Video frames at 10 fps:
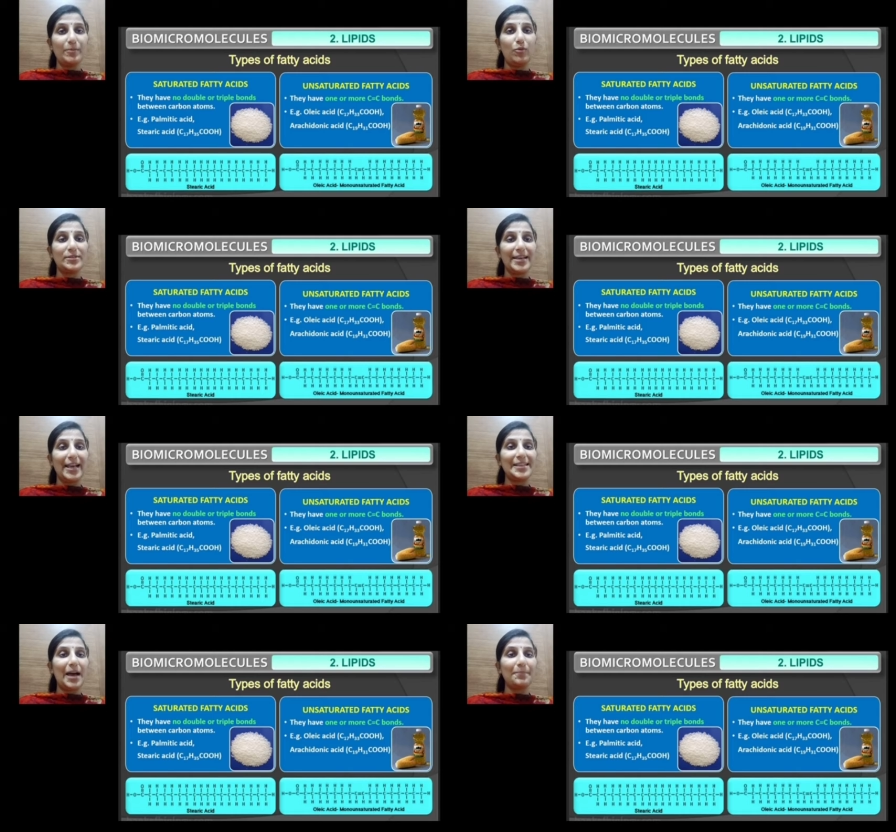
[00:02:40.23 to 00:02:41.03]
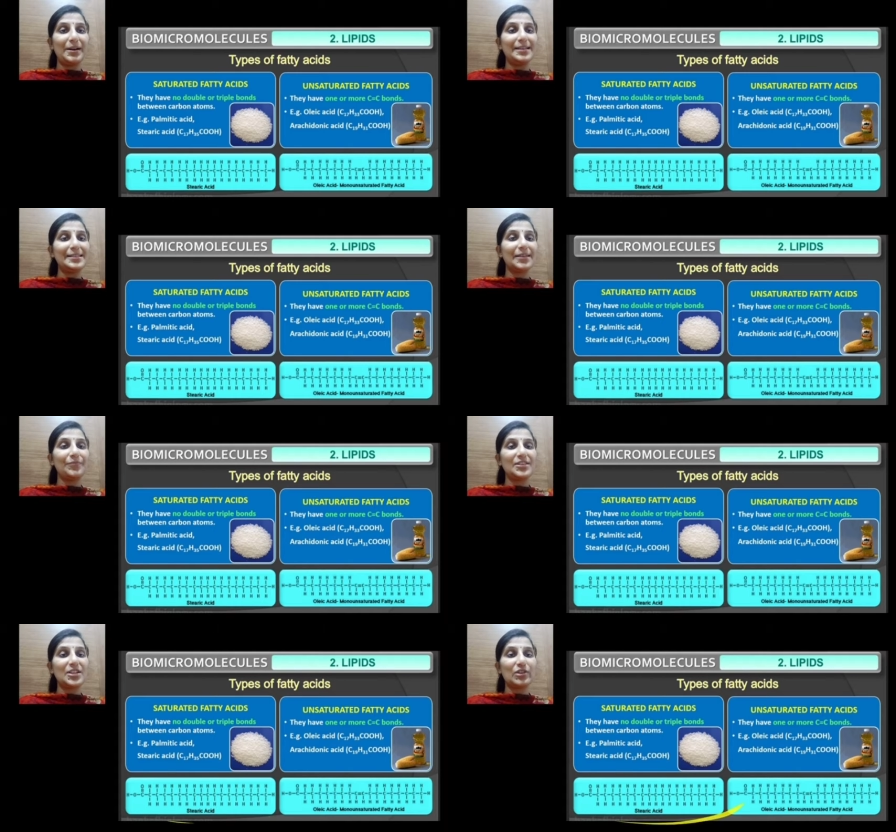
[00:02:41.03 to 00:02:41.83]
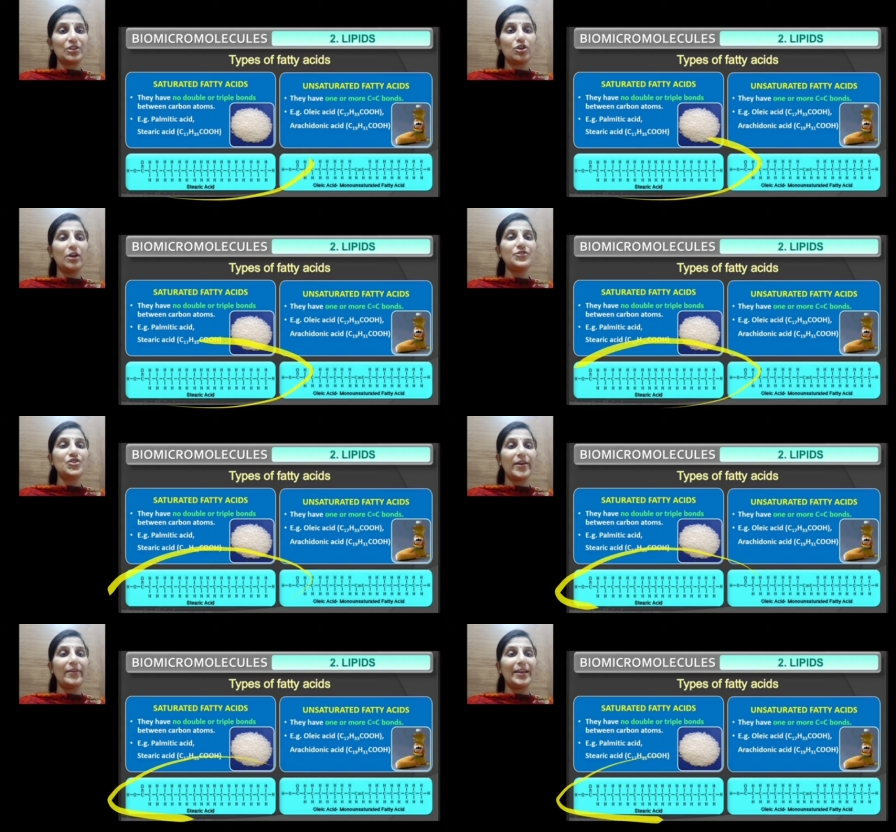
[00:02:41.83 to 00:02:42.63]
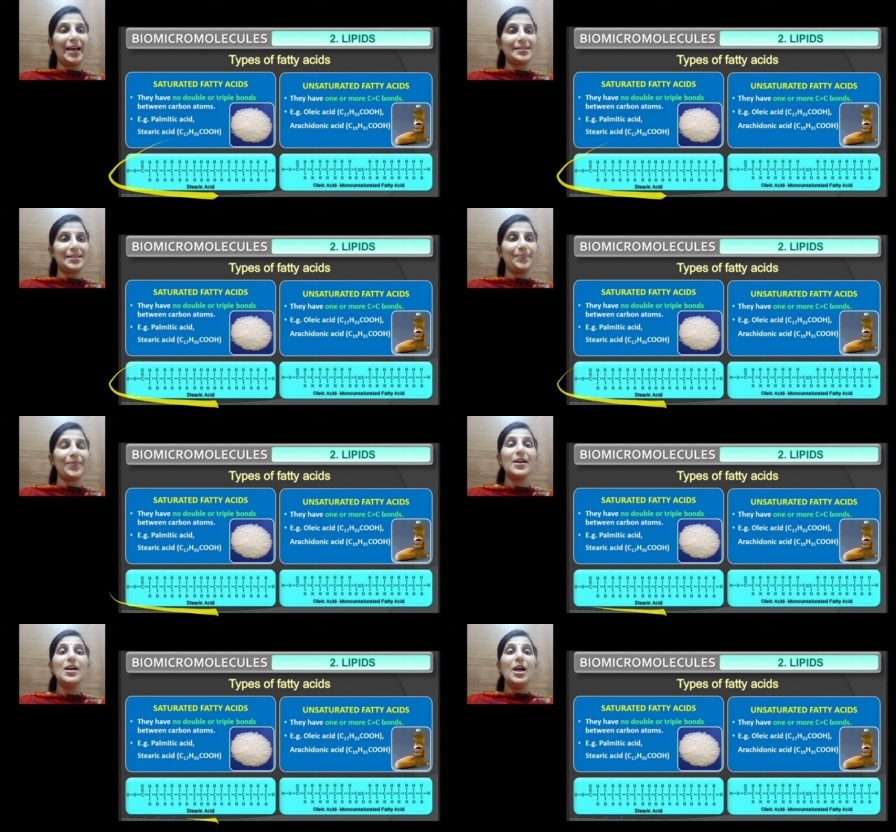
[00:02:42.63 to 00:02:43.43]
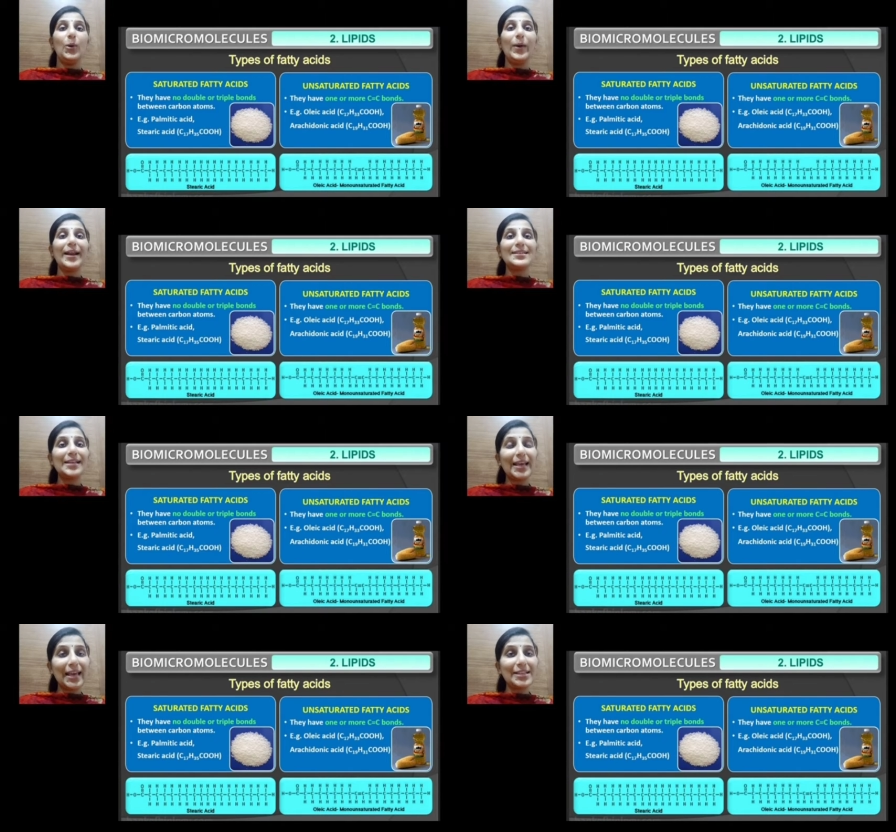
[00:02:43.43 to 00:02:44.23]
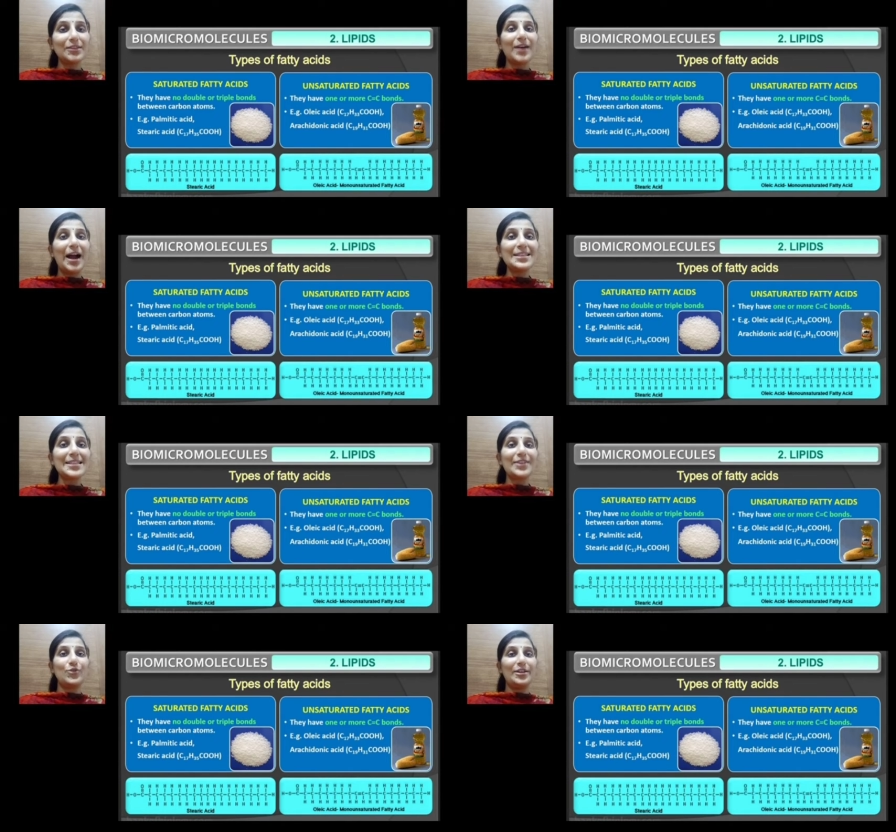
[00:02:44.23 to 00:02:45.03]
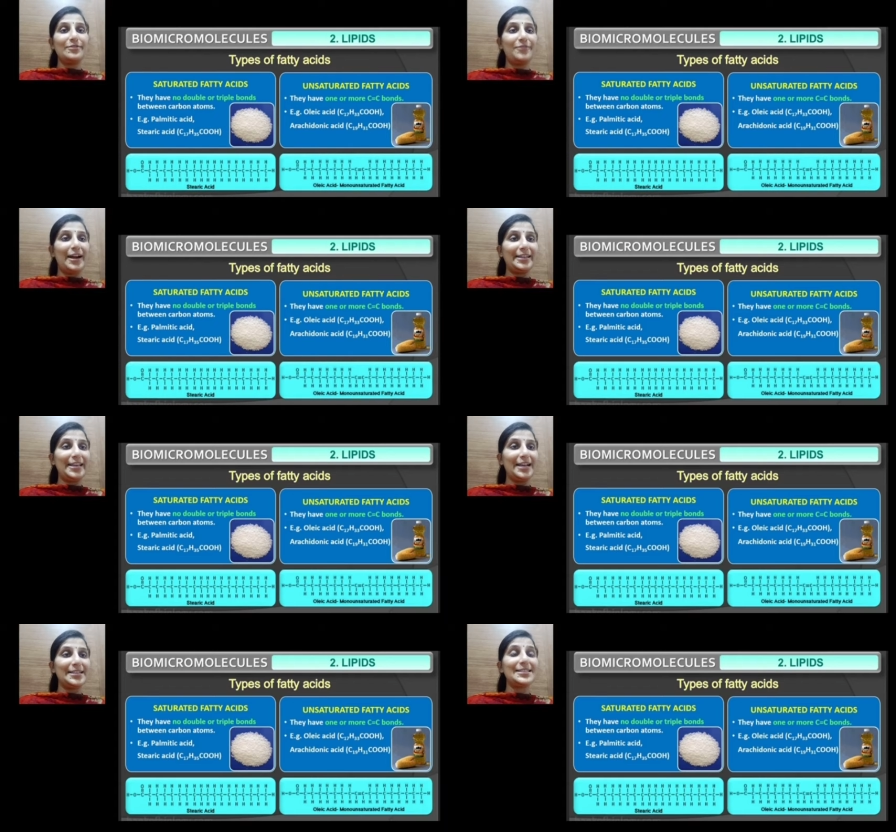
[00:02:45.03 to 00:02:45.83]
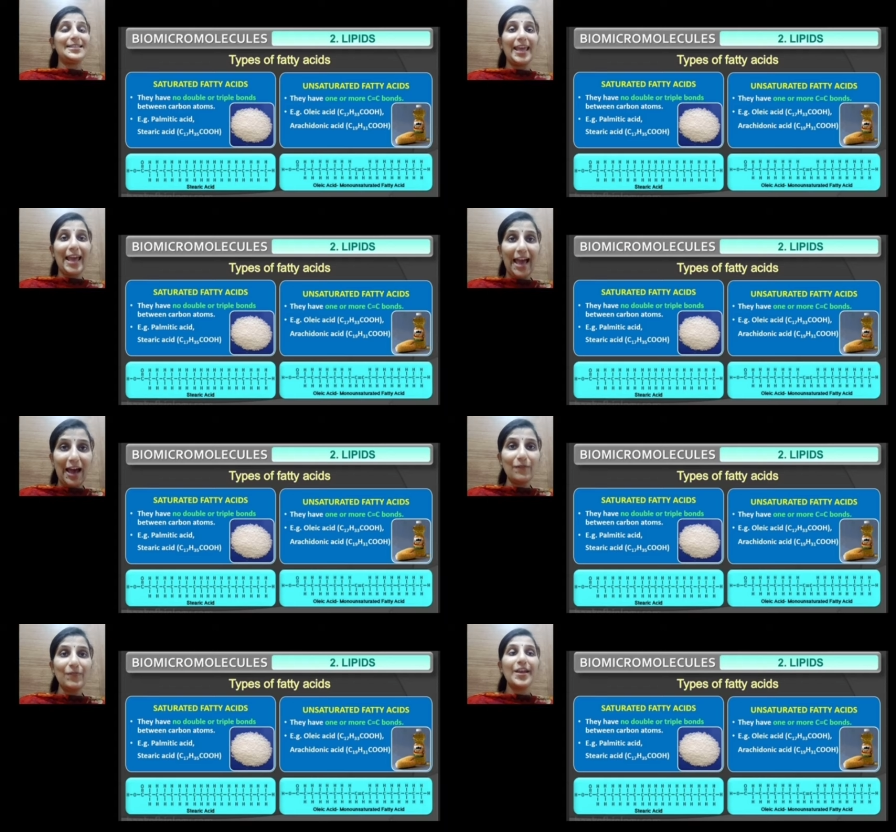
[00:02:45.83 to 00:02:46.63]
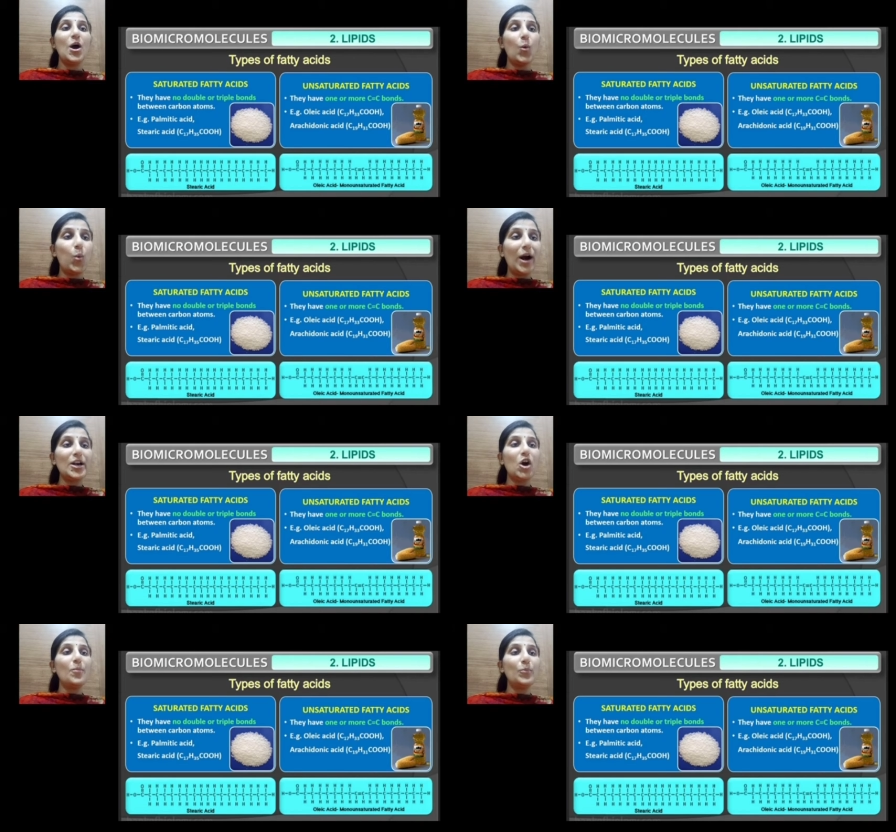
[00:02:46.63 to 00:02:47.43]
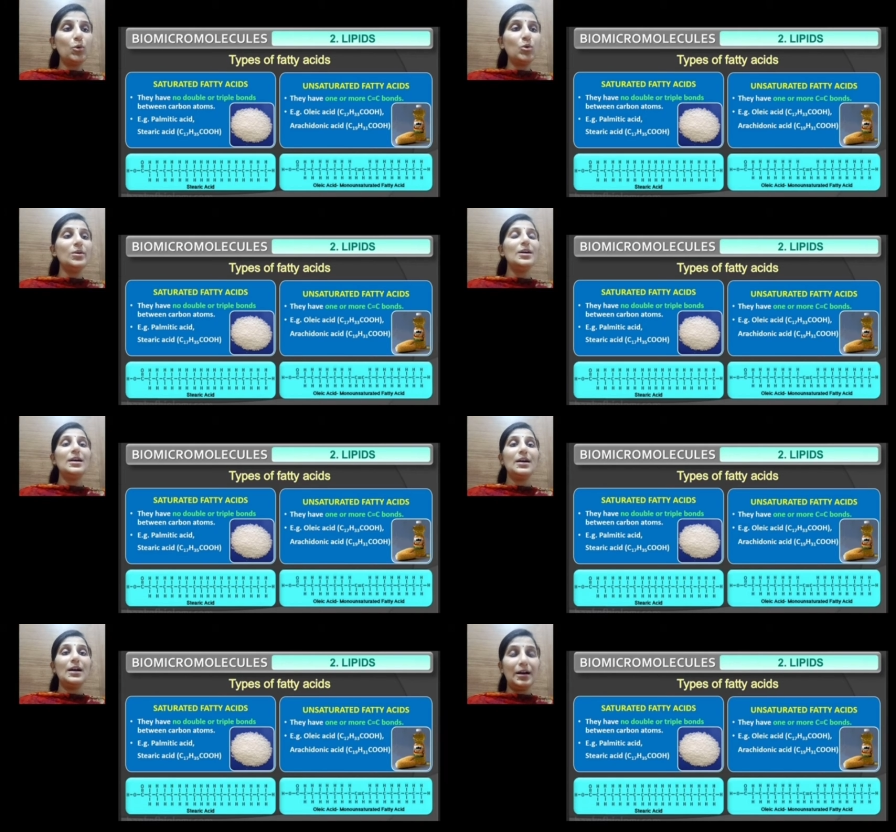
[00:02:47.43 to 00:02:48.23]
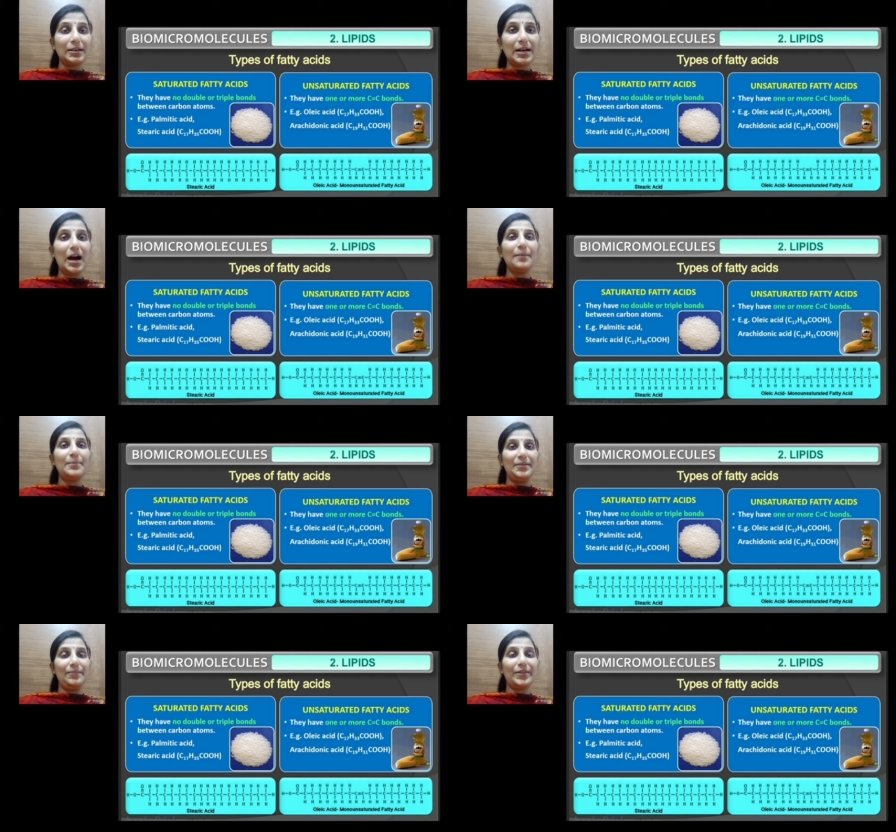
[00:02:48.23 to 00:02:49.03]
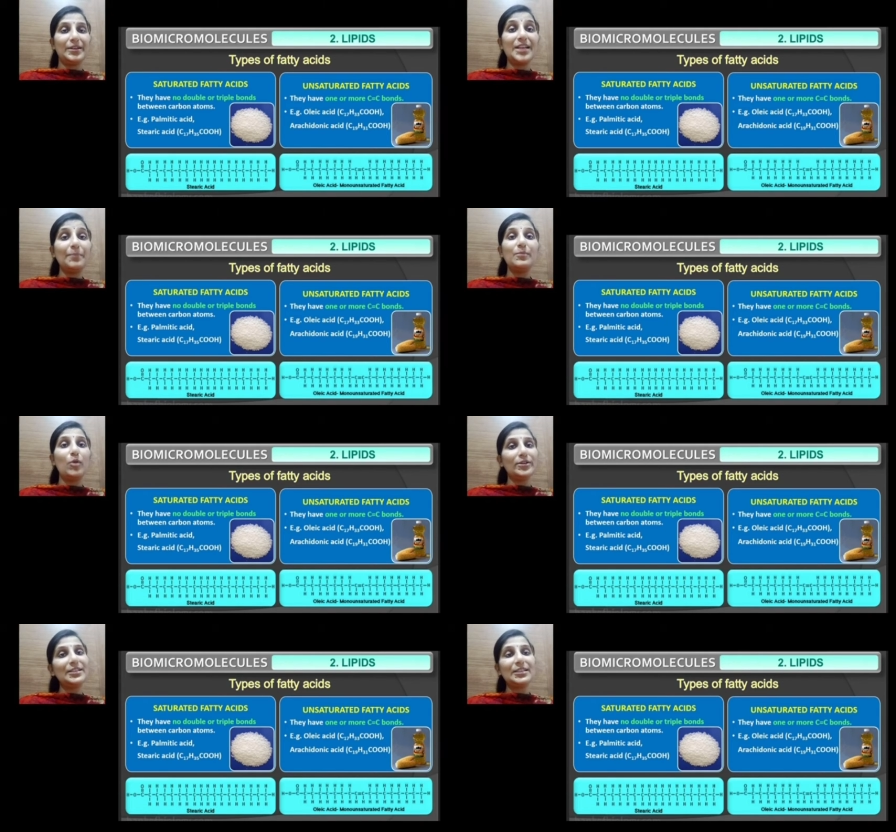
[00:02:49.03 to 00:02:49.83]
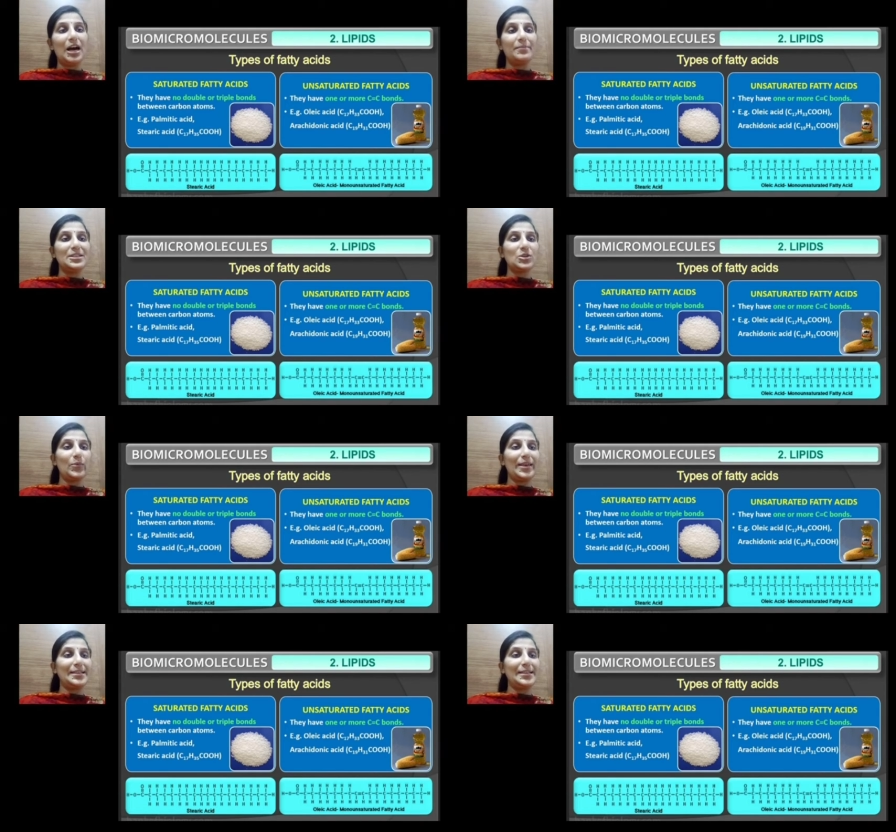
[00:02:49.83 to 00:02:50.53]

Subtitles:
bonds. Example is this is a structure of stearic acid. Whereas in the case of unsaturated fatty acids, they have one or more double bonded carbons. We can